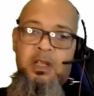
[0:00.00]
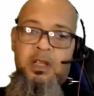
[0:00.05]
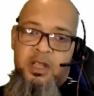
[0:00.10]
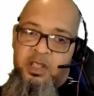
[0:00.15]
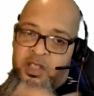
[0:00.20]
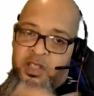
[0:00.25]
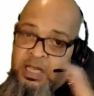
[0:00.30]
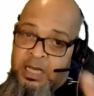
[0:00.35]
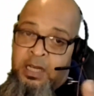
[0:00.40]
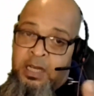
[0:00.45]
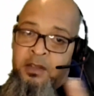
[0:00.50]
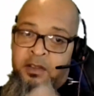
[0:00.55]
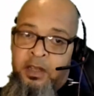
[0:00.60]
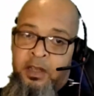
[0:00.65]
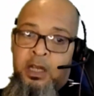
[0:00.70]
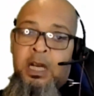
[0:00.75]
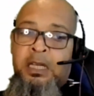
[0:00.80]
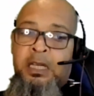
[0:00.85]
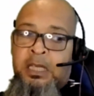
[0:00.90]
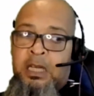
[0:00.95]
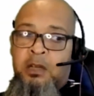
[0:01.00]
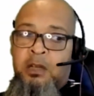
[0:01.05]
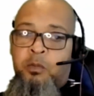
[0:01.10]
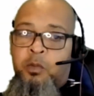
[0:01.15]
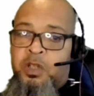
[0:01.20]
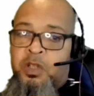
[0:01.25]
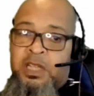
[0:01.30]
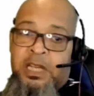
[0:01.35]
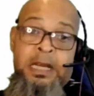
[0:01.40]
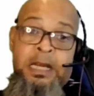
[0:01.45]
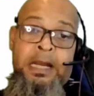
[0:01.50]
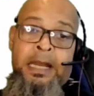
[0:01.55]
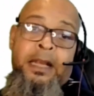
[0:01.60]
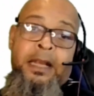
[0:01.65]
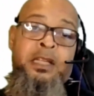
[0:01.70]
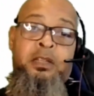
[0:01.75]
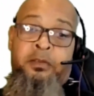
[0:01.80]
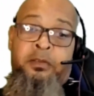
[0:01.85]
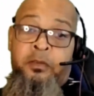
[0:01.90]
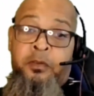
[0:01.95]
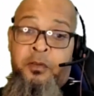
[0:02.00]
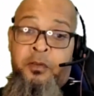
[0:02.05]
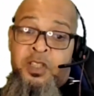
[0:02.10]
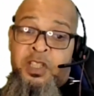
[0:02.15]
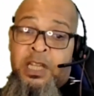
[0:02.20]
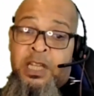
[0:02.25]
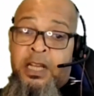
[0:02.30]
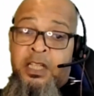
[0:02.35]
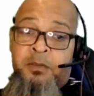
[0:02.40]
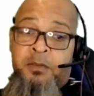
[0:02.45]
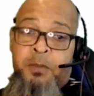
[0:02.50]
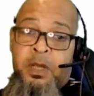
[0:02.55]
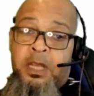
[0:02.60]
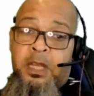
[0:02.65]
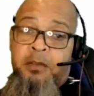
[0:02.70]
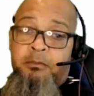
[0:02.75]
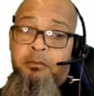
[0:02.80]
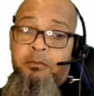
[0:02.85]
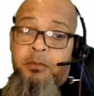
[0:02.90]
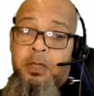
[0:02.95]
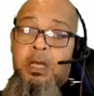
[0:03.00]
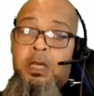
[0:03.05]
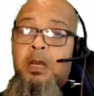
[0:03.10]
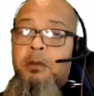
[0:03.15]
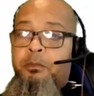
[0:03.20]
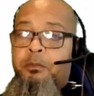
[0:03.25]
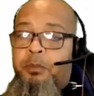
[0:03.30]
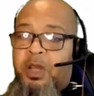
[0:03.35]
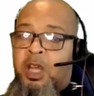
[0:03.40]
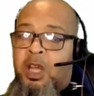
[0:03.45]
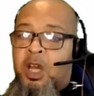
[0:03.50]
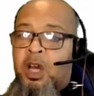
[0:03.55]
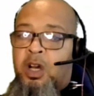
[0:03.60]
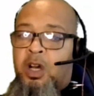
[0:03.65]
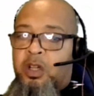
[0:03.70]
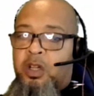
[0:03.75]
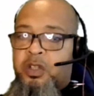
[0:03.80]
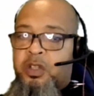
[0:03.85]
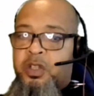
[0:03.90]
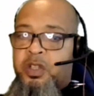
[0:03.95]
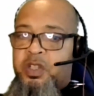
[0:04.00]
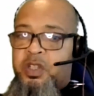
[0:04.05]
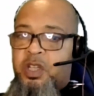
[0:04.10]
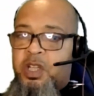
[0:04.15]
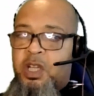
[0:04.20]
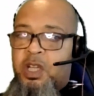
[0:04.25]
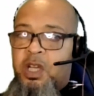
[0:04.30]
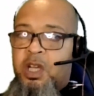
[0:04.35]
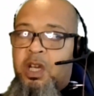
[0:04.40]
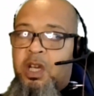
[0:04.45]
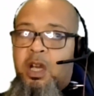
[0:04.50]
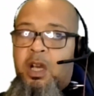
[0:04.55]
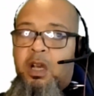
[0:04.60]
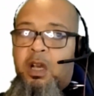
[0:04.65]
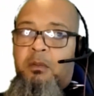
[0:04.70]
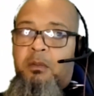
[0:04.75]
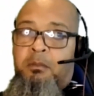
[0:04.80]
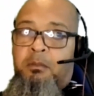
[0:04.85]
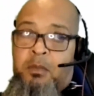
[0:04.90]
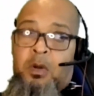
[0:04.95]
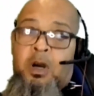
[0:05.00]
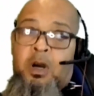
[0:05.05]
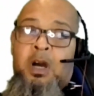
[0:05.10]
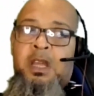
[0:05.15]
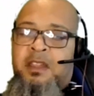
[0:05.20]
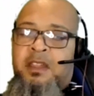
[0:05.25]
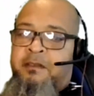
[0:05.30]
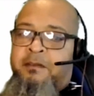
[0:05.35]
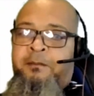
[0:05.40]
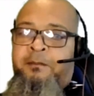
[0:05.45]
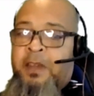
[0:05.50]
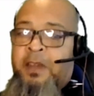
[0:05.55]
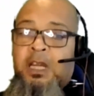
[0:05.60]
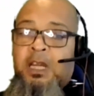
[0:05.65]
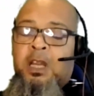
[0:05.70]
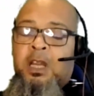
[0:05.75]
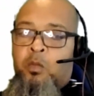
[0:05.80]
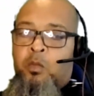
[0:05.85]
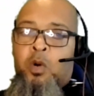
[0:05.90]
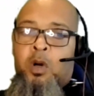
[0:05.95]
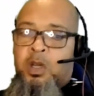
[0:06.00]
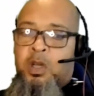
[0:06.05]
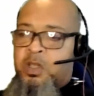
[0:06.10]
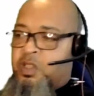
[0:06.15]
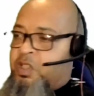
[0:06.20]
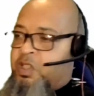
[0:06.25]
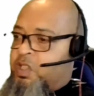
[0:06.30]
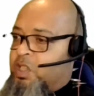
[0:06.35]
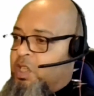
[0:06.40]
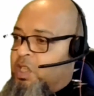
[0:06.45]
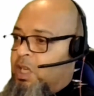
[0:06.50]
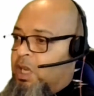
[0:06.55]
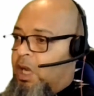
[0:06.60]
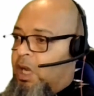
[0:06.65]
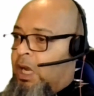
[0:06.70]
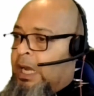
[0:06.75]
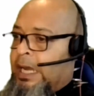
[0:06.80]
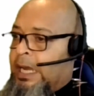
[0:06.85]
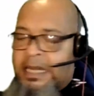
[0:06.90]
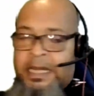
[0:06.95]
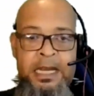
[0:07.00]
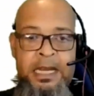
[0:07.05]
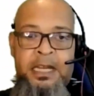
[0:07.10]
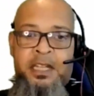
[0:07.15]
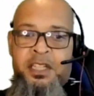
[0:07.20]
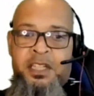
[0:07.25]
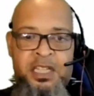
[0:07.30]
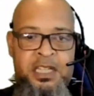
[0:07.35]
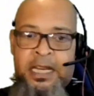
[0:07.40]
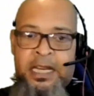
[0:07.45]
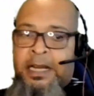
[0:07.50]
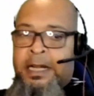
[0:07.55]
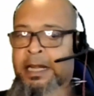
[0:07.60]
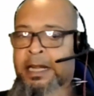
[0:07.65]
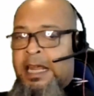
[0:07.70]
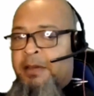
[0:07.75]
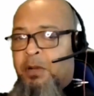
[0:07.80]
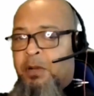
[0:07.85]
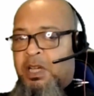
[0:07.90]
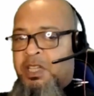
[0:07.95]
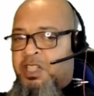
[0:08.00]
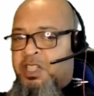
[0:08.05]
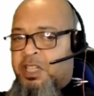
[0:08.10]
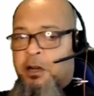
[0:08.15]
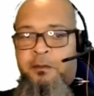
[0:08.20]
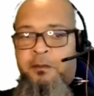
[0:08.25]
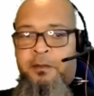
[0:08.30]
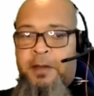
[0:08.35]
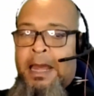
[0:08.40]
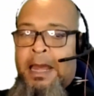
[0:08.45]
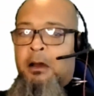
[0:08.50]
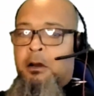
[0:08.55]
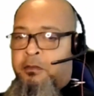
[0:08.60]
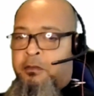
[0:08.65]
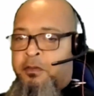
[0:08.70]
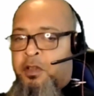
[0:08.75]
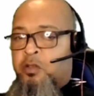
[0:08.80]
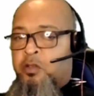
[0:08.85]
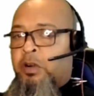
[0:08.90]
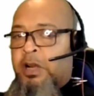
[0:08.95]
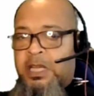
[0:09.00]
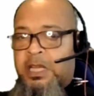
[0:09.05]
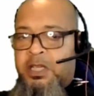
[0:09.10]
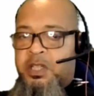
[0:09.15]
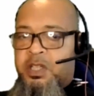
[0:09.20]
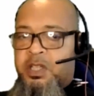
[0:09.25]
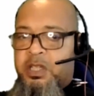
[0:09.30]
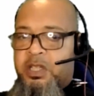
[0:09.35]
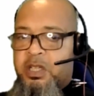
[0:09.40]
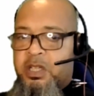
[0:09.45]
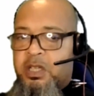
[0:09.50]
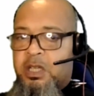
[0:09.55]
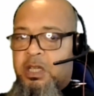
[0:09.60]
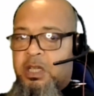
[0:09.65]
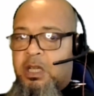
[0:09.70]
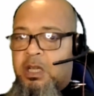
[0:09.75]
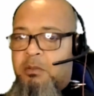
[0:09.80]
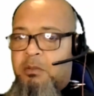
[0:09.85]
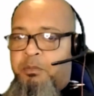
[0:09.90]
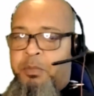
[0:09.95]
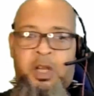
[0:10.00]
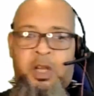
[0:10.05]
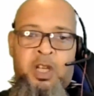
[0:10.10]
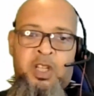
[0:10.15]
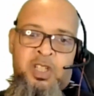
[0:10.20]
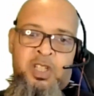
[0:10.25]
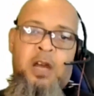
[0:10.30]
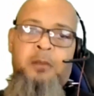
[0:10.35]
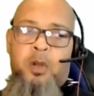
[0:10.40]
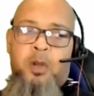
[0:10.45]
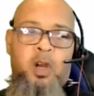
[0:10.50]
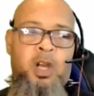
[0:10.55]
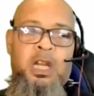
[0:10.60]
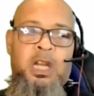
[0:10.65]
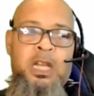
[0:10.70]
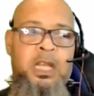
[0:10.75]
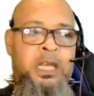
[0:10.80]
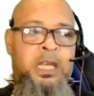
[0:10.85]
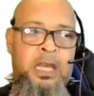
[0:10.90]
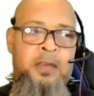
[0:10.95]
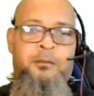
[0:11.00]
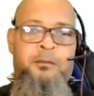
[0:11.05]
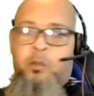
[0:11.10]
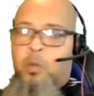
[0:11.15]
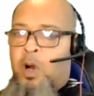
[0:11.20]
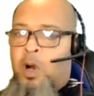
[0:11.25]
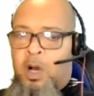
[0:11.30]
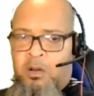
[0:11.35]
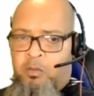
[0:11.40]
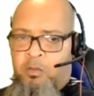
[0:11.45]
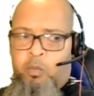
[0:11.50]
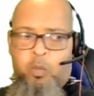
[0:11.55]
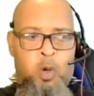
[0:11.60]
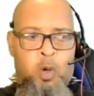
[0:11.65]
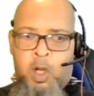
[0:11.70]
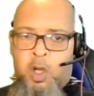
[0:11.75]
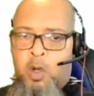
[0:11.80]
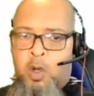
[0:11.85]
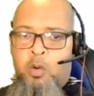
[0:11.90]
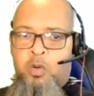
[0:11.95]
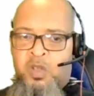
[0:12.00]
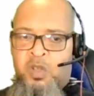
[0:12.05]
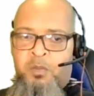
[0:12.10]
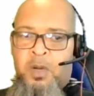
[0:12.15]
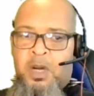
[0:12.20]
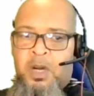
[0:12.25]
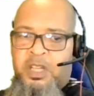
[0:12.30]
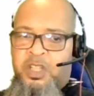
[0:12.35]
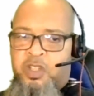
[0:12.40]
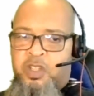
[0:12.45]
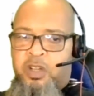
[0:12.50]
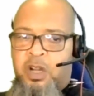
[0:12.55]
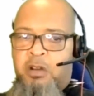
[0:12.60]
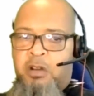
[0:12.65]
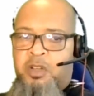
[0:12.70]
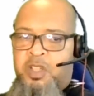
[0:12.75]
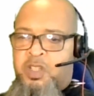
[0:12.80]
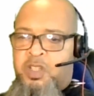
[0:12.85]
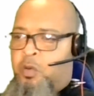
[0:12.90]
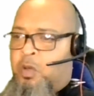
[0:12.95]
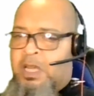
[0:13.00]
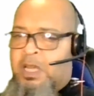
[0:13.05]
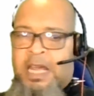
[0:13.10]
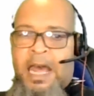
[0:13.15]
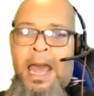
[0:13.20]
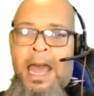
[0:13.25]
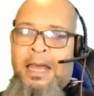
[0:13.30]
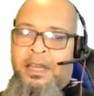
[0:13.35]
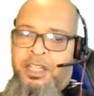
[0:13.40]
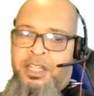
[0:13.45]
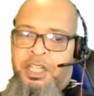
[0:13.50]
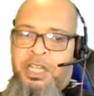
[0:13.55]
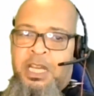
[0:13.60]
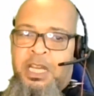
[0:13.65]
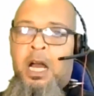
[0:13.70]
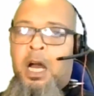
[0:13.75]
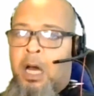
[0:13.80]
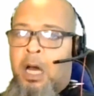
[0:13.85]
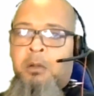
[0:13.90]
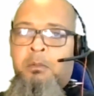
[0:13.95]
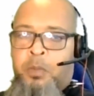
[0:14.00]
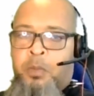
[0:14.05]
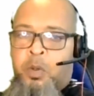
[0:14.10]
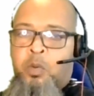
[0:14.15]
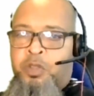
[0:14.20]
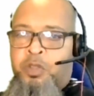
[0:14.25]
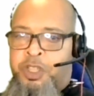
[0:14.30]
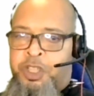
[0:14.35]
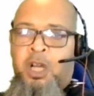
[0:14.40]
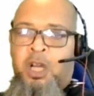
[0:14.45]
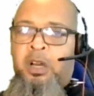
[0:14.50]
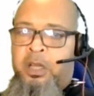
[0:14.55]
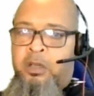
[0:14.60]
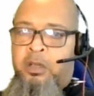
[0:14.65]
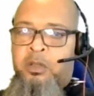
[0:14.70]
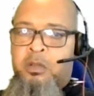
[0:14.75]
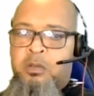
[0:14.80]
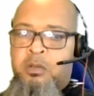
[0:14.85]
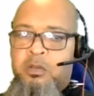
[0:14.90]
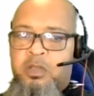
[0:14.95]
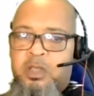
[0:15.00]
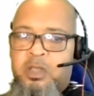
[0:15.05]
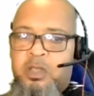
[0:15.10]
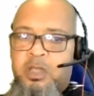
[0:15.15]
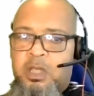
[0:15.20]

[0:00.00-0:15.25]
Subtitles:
The second thing I did was elect a vasectomy, because my feeling was I need to declare myself out of the race, because I'm not going to give what caused my strokes to an as yet unborn child.